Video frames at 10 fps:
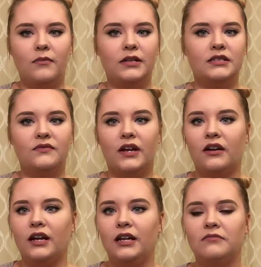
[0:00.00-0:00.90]
It's
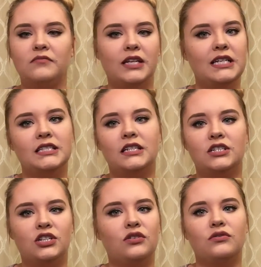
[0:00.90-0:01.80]
very easy to
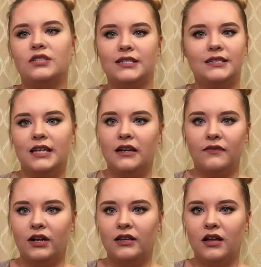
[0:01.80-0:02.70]
do, doesn't take
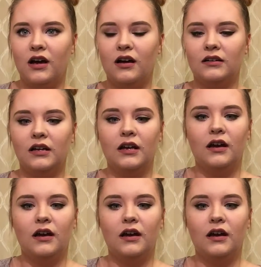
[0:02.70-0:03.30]
very long.